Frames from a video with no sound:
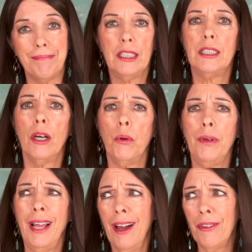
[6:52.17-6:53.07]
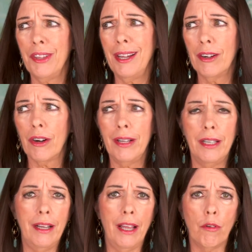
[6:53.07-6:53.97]
So now they are
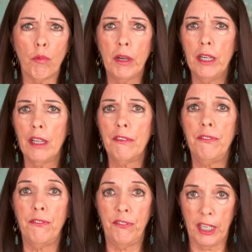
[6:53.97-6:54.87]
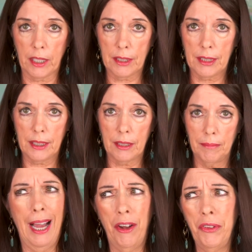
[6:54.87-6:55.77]
in a real fix.
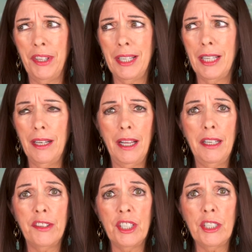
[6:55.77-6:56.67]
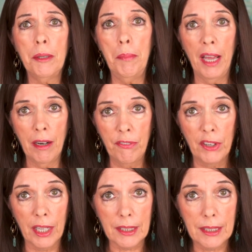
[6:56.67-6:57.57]
How do they get anything to
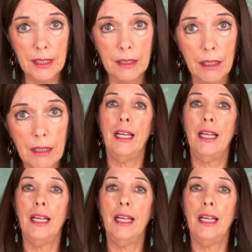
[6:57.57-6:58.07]
manifest?